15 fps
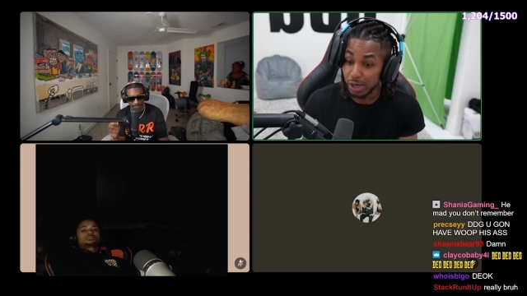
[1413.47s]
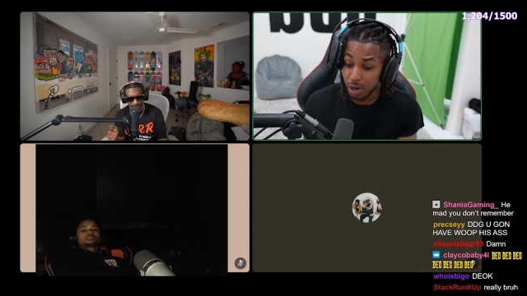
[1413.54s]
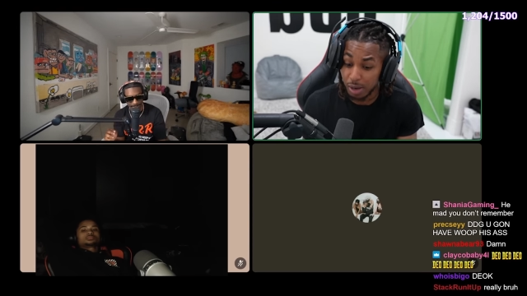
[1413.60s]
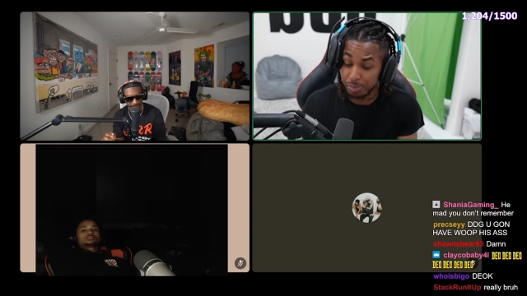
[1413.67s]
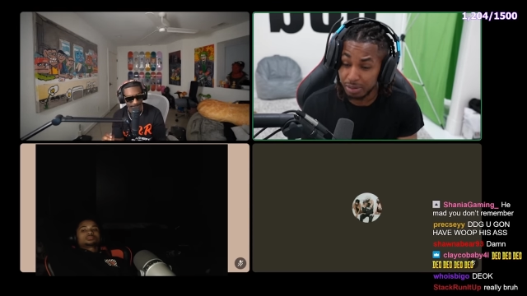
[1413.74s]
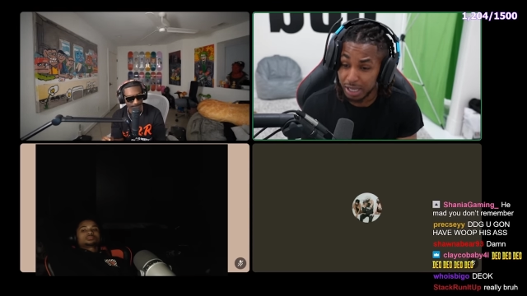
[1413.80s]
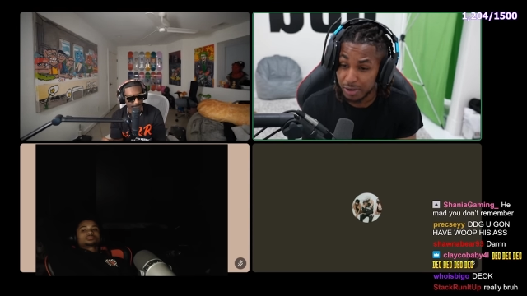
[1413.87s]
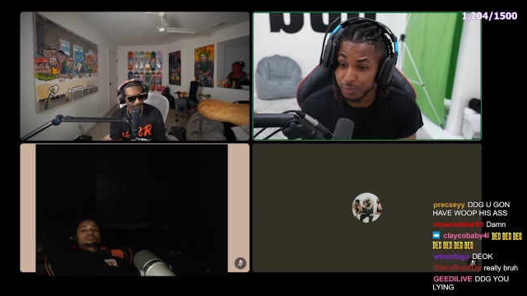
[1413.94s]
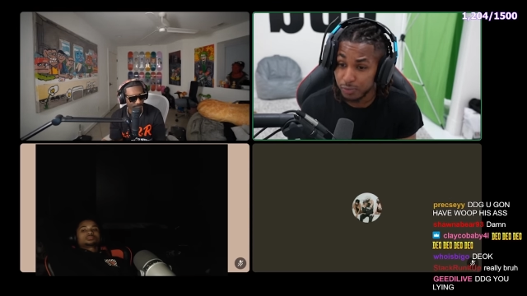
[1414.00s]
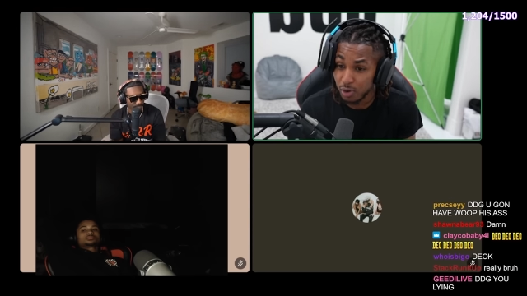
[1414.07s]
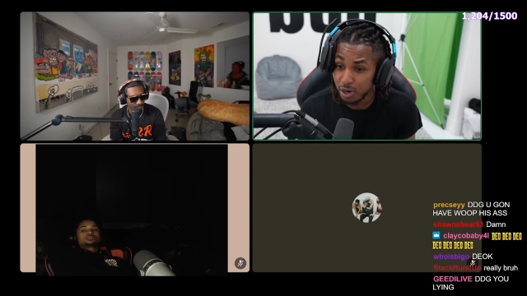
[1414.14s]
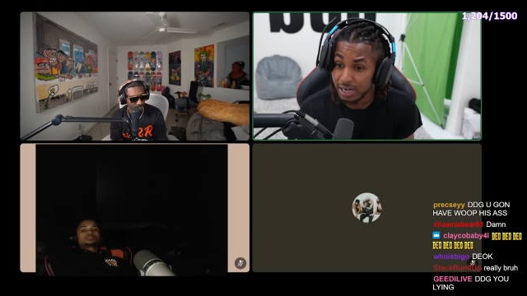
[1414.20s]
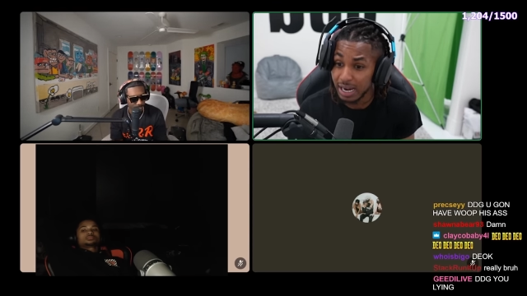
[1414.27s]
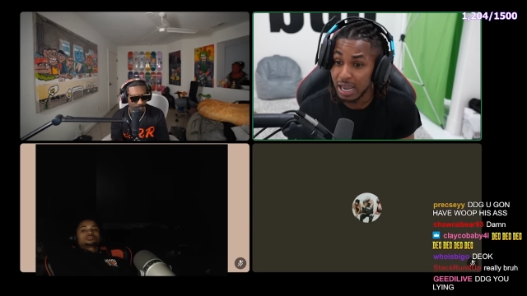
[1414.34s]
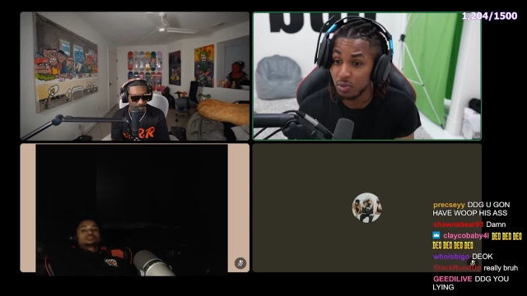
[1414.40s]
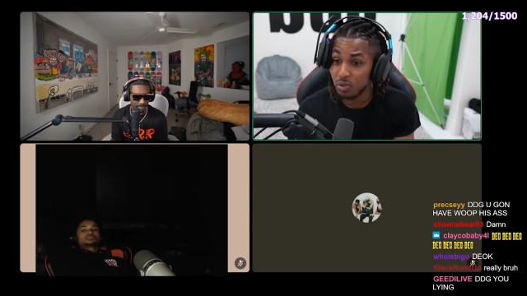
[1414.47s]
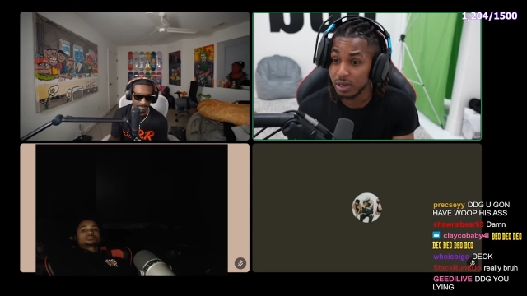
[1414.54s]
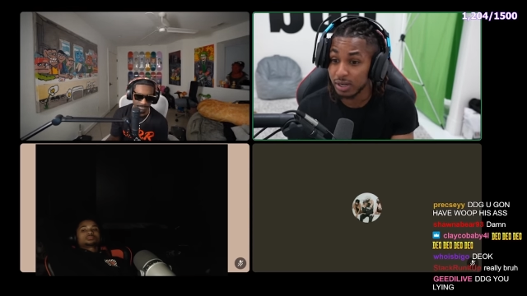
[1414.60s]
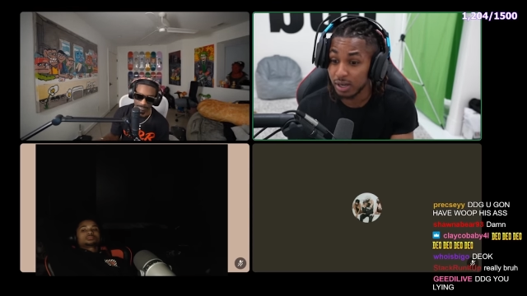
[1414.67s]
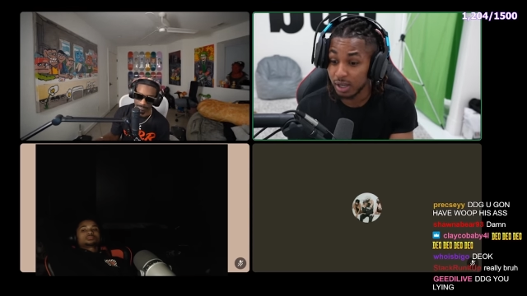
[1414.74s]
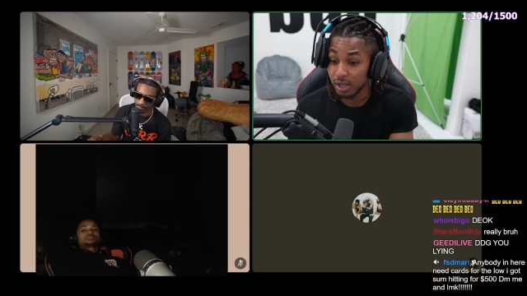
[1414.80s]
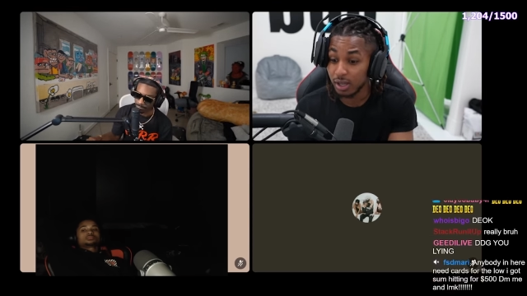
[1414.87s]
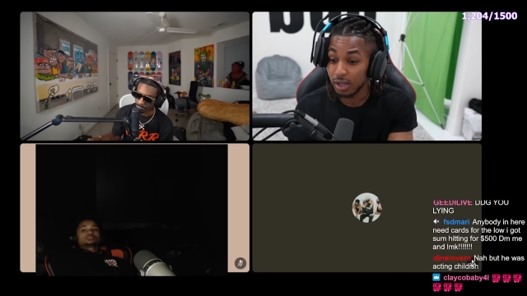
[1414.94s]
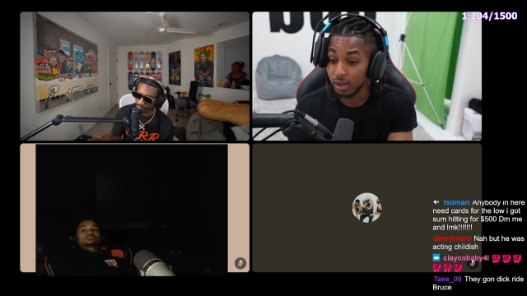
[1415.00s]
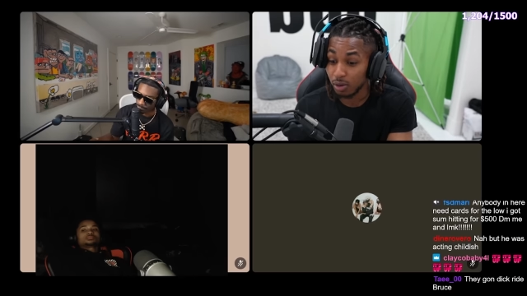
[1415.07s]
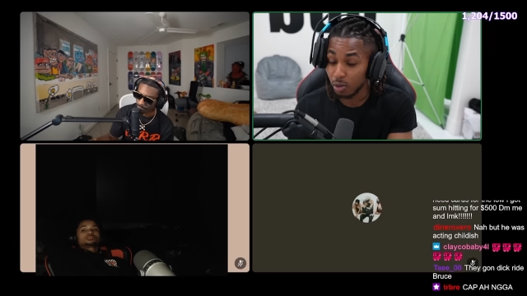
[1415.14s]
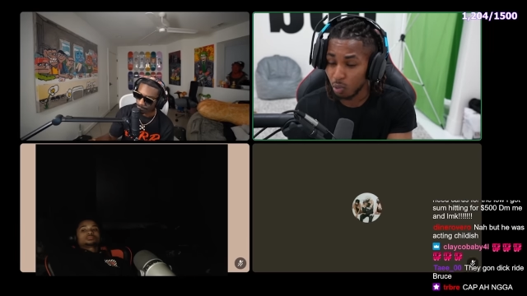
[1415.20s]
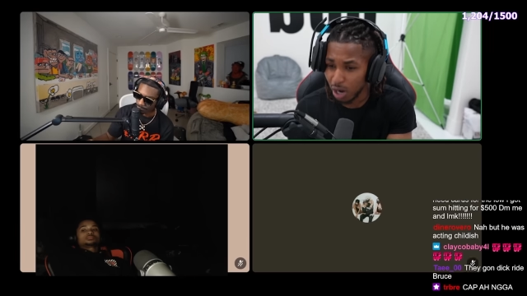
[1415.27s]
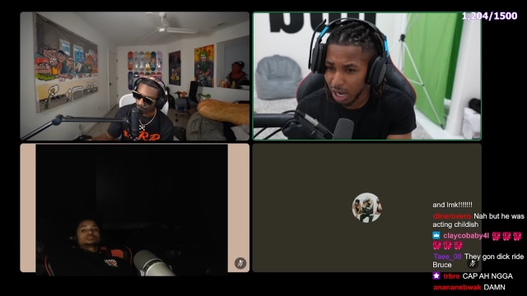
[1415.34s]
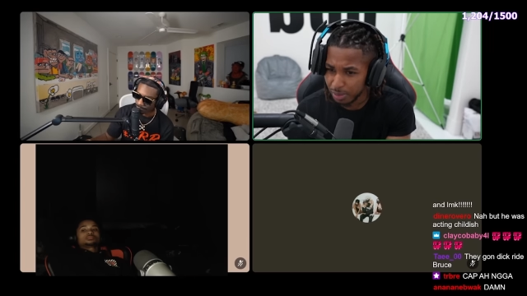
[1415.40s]
I played Fortnite with
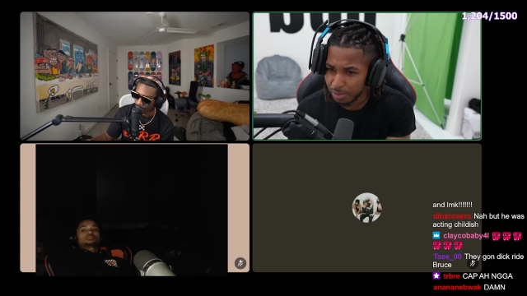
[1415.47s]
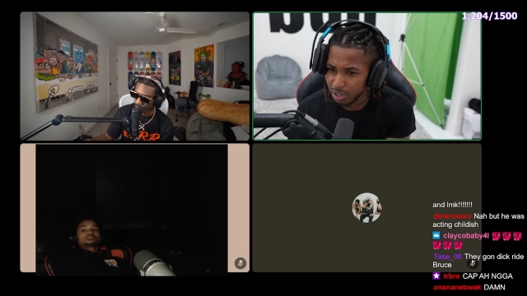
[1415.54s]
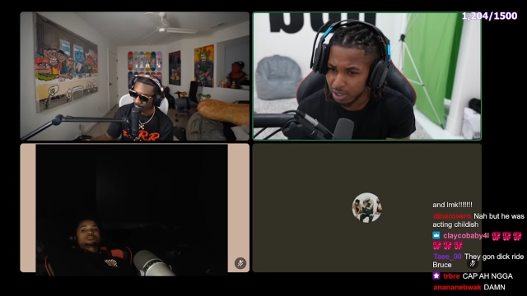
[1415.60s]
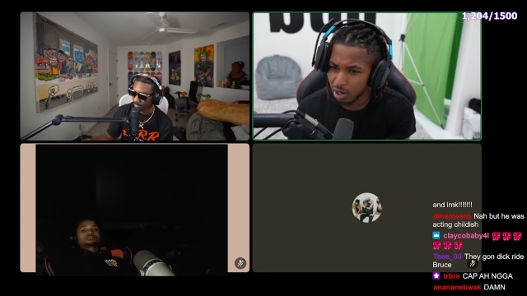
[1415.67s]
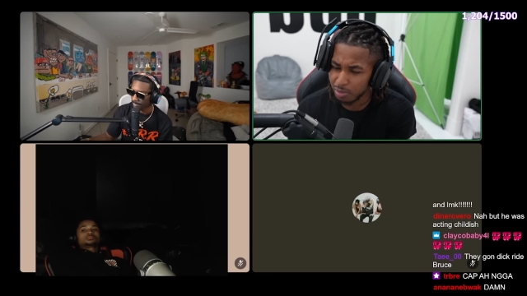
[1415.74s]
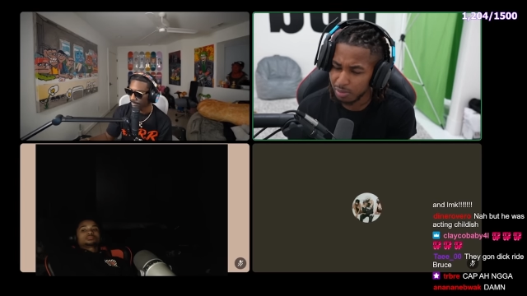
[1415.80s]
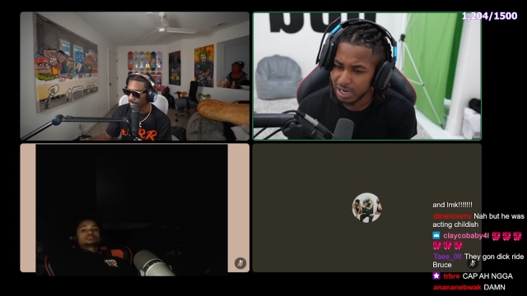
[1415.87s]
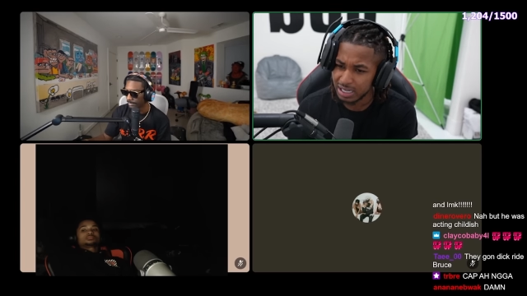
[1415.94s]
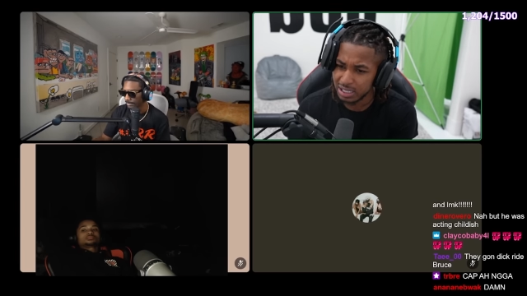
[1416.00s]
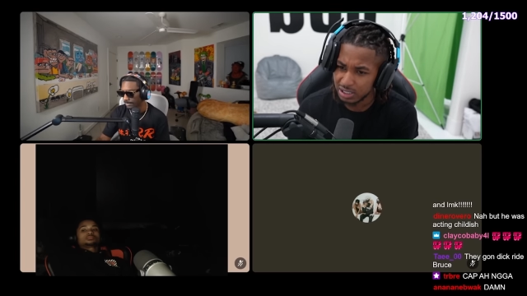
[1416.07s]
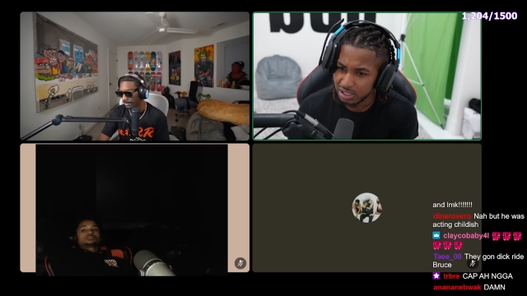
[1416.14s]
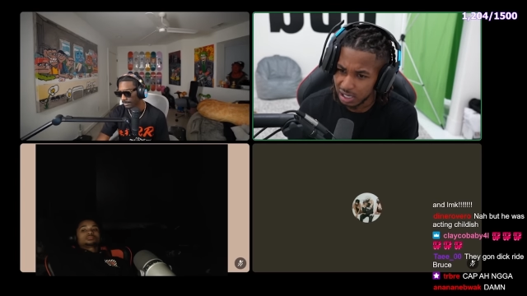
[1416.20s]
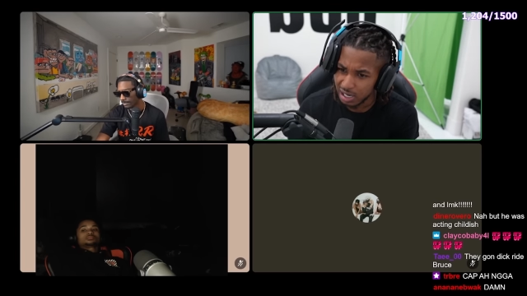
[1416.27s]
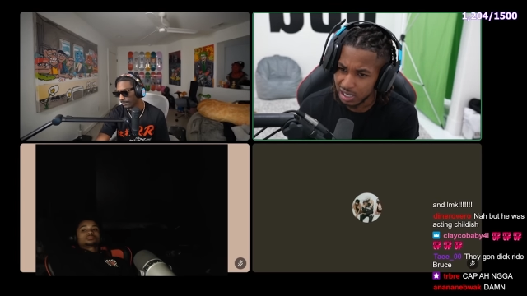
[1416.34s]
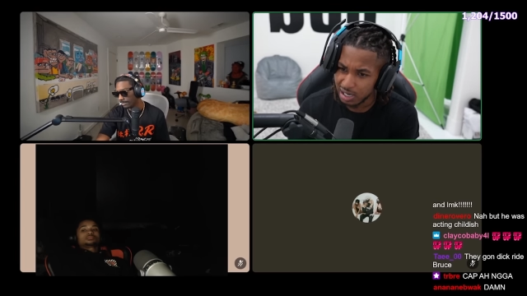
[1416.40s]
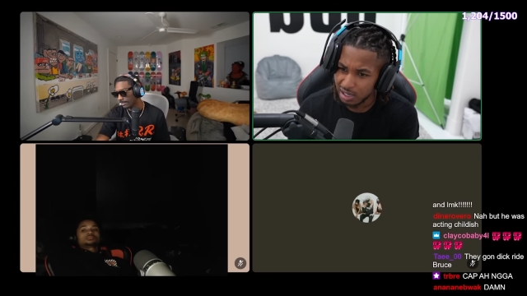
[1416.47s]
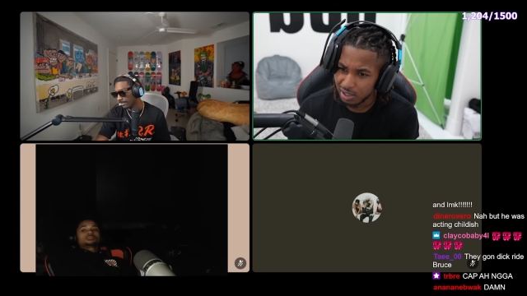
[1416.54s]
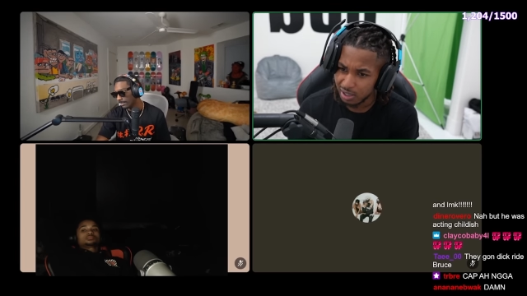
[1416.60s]
YB and Almighty J.